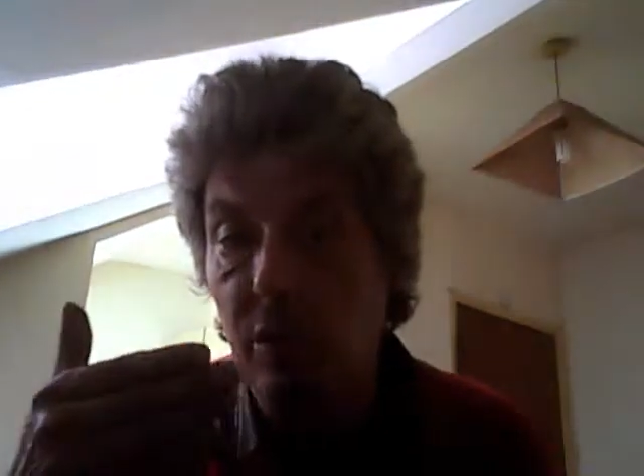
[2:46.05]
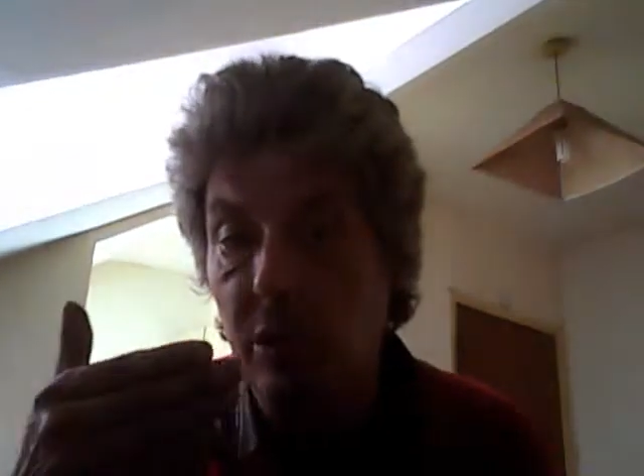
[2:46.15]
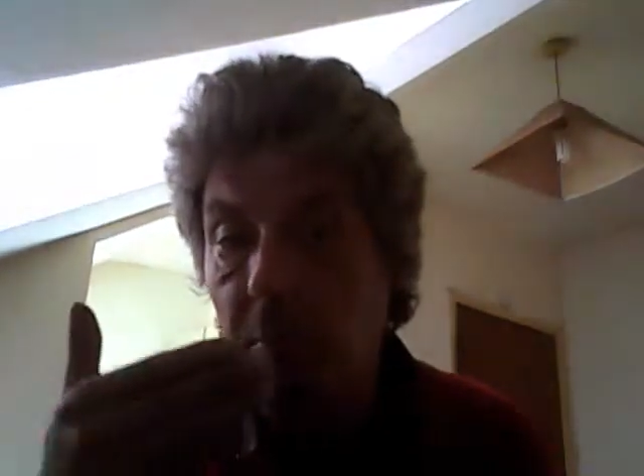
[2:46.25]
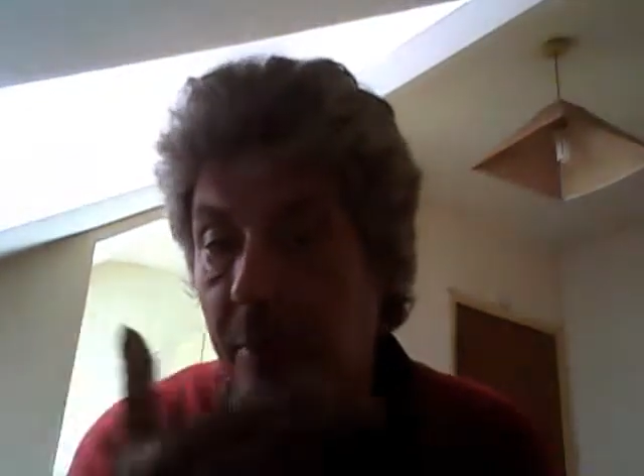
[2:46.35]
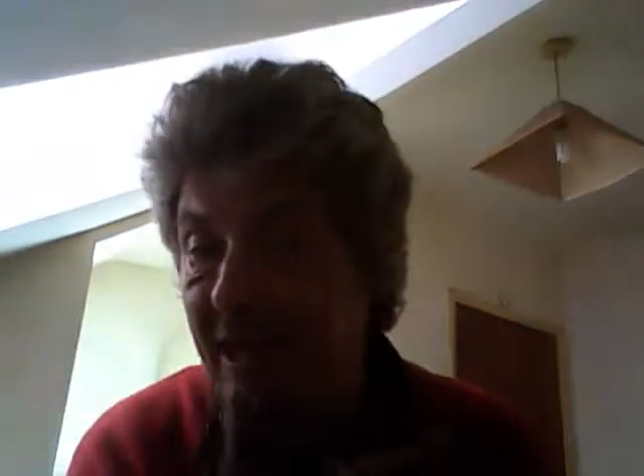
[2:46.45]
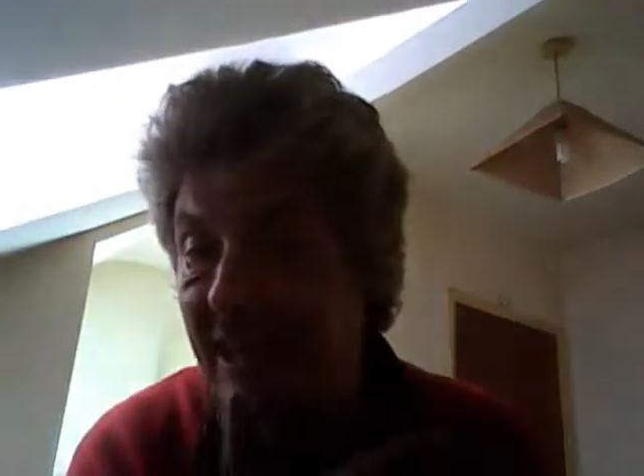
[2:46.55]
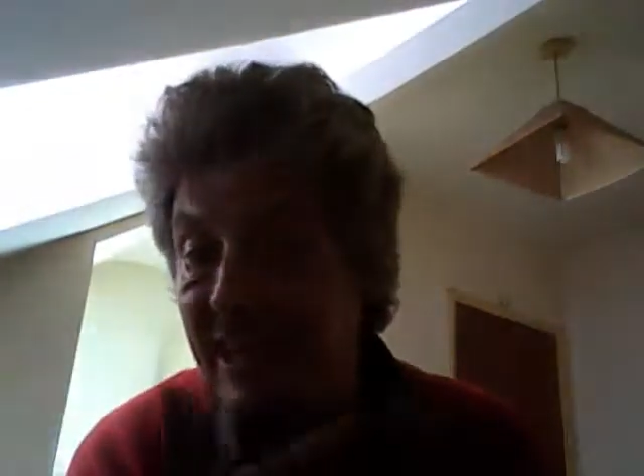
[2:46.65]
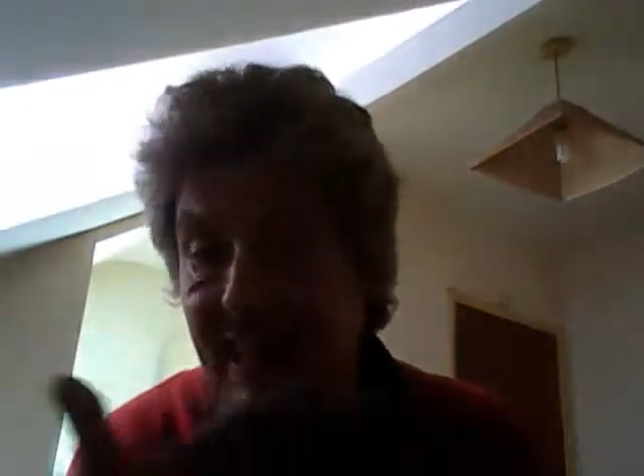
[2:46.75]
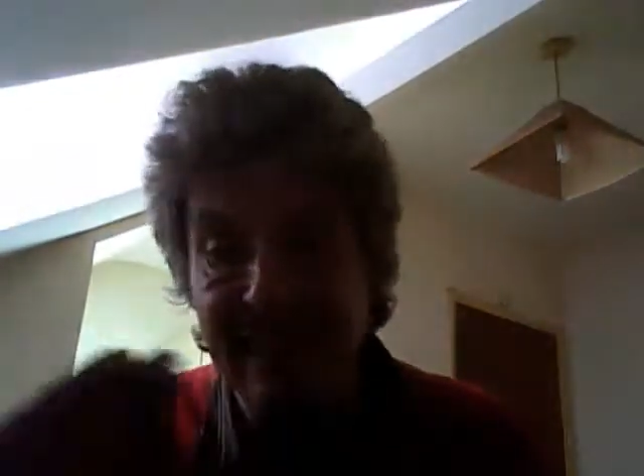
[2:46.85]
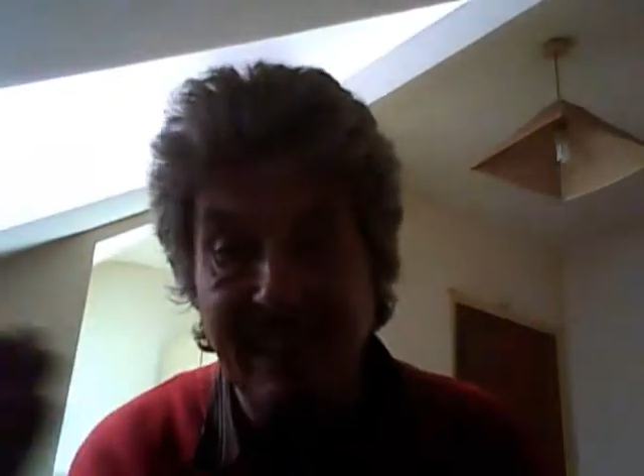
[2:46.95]

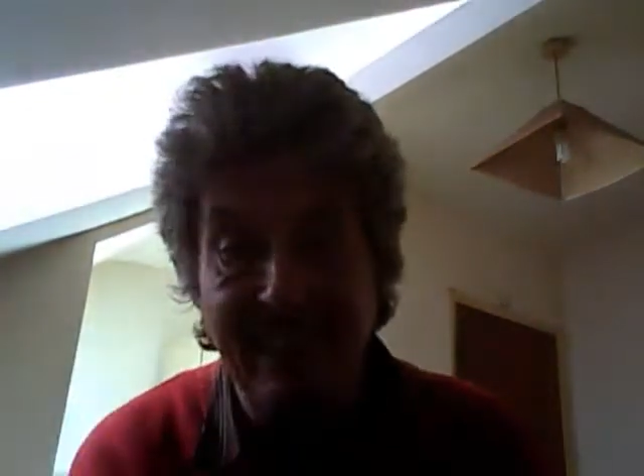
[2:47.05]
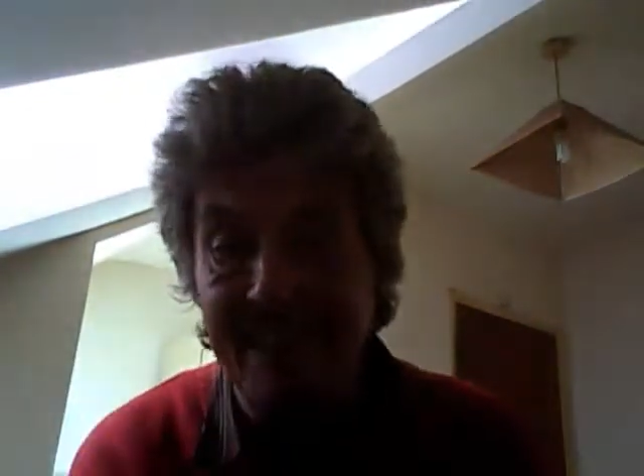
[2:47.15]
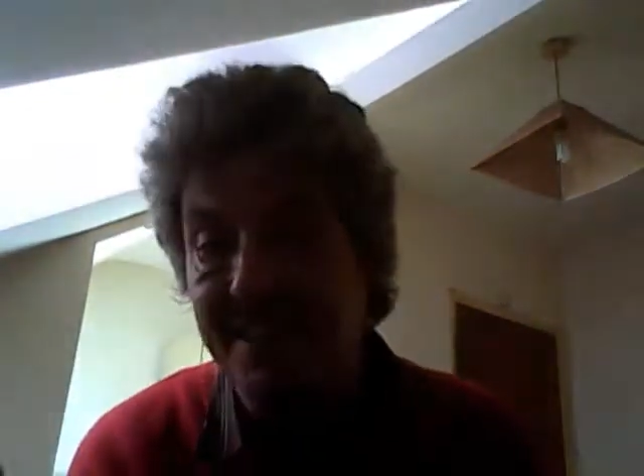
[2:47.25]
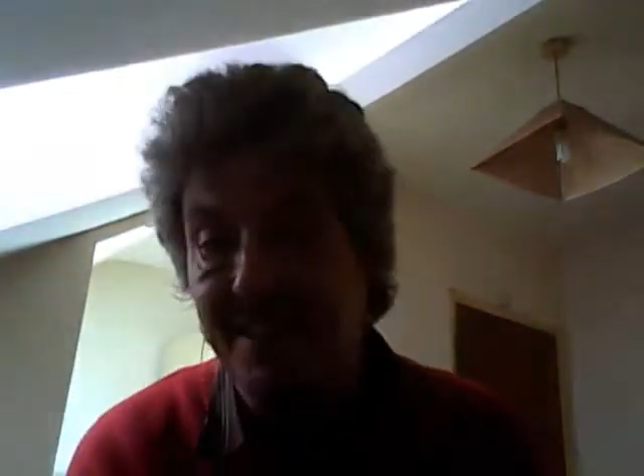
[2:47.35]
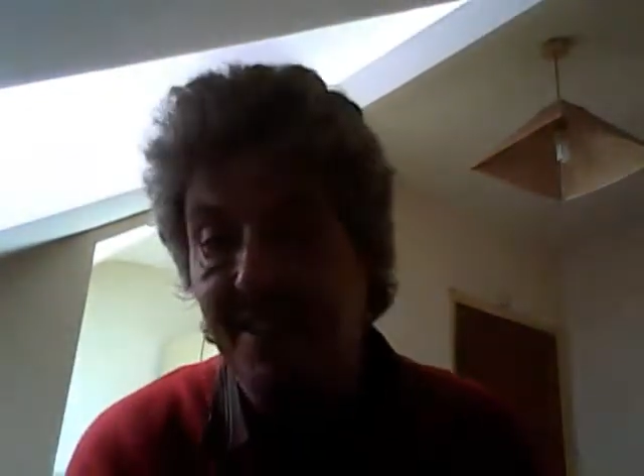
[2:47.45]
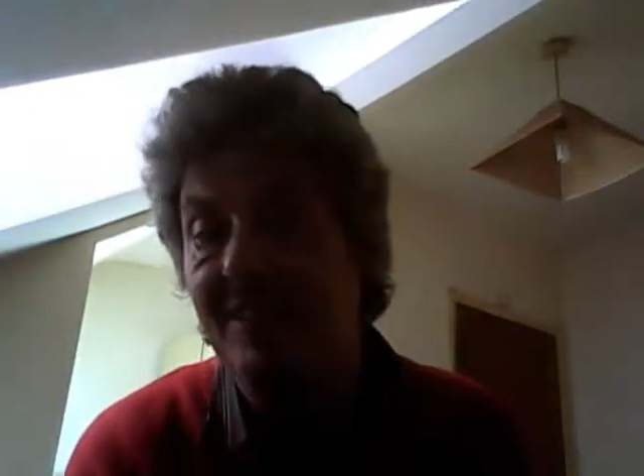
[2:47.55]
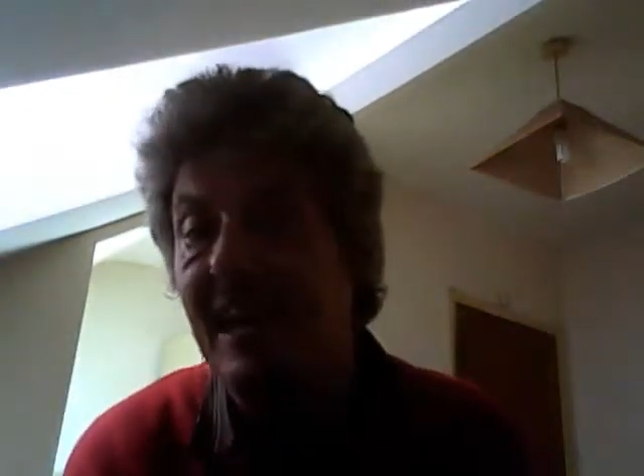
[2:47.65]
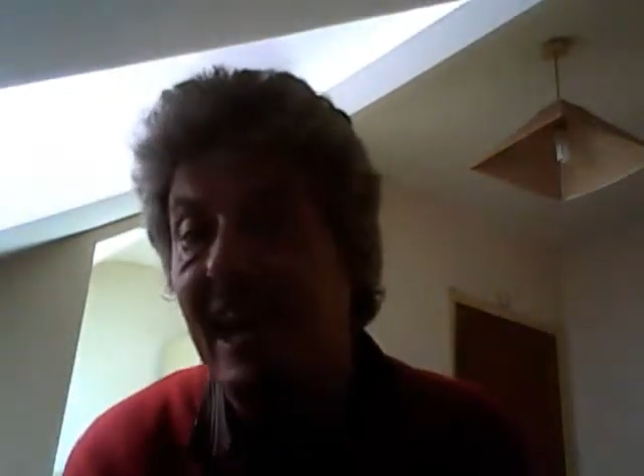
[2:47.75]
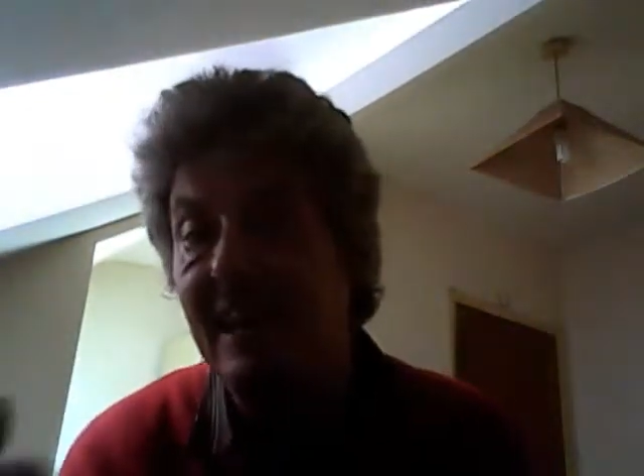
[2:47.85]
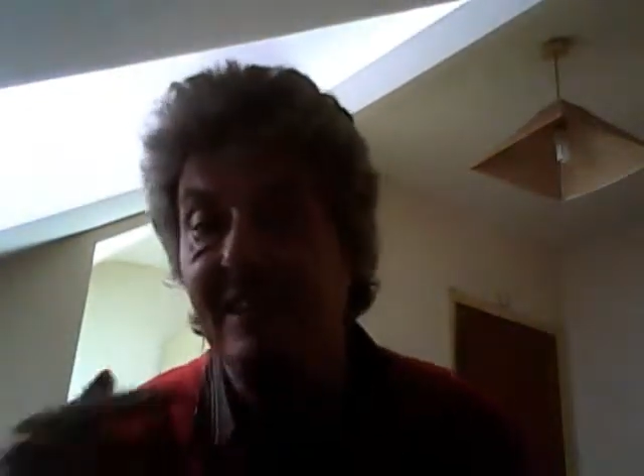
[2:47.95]
completely censored
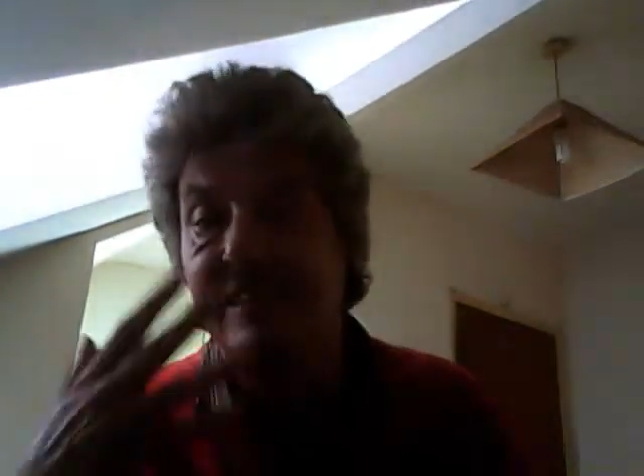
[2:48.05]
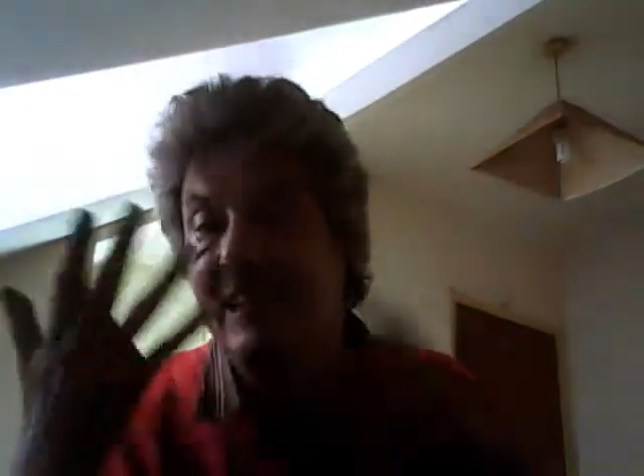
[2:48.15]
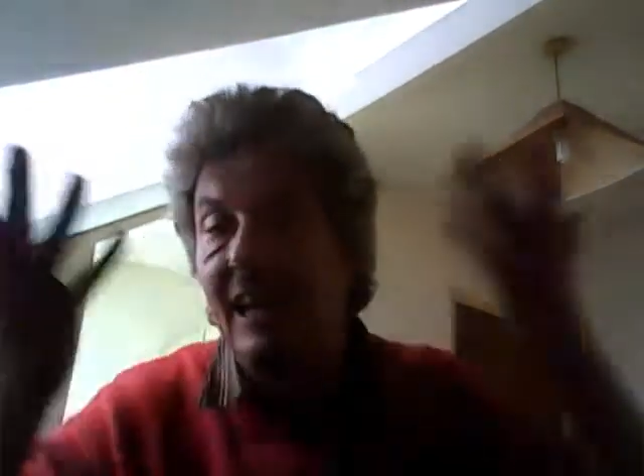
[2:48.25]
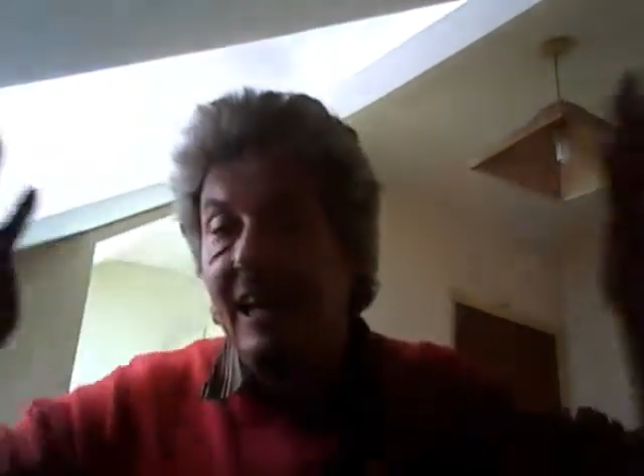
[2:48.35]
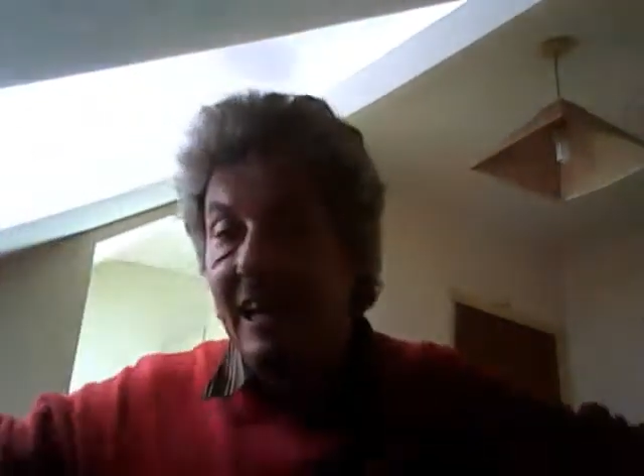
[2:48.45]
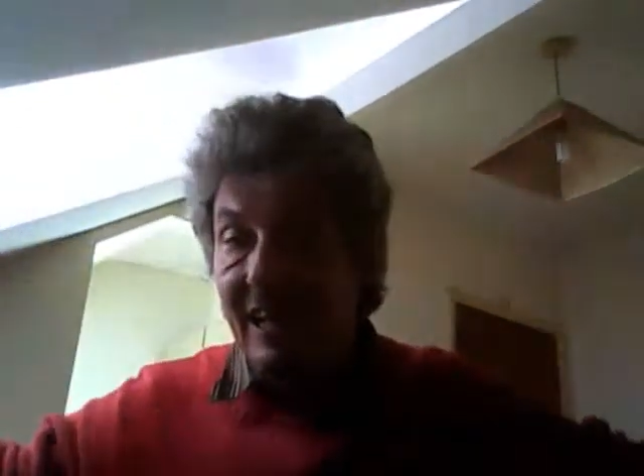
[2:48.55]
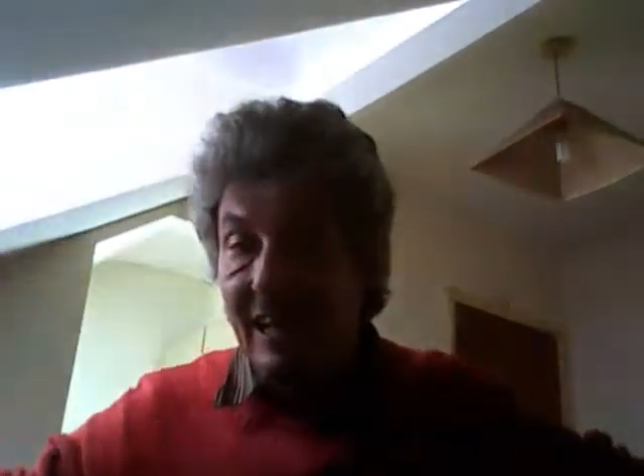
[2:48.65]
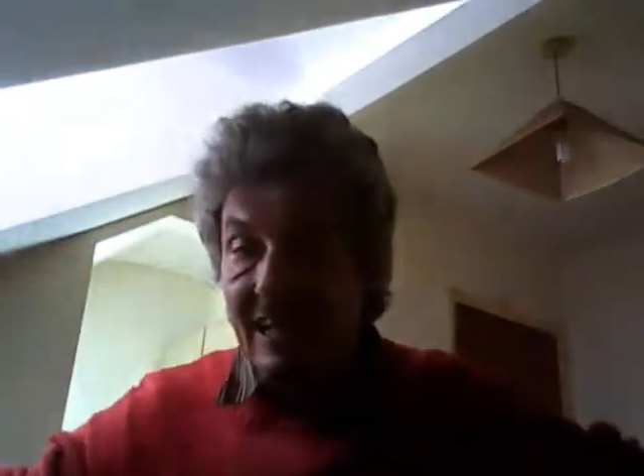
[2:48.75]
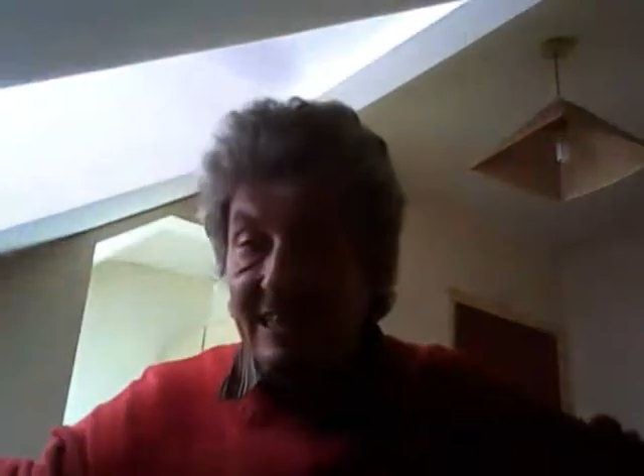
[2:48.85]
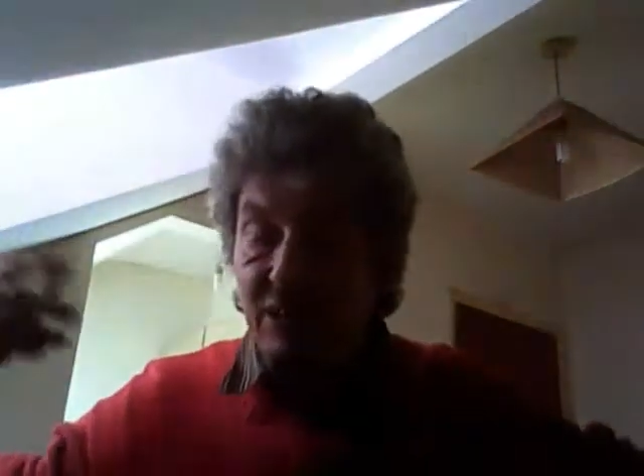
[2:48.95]
and
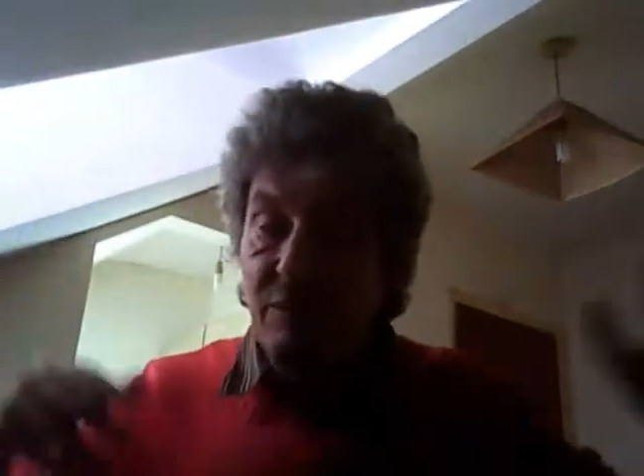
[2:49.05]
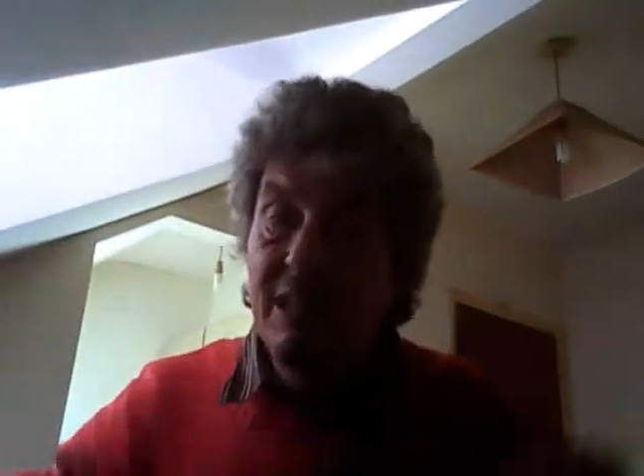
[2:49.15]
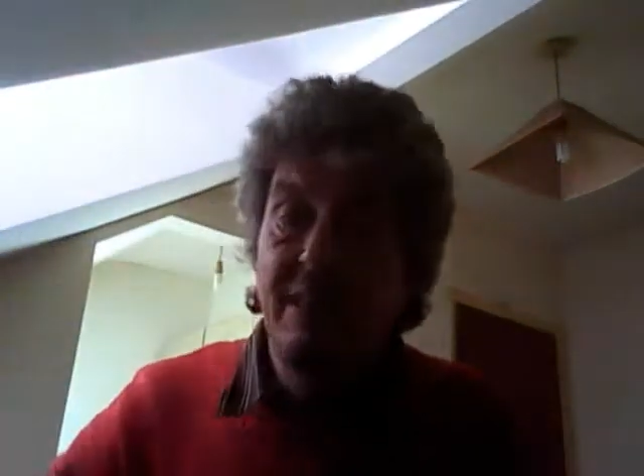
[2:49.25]
there's not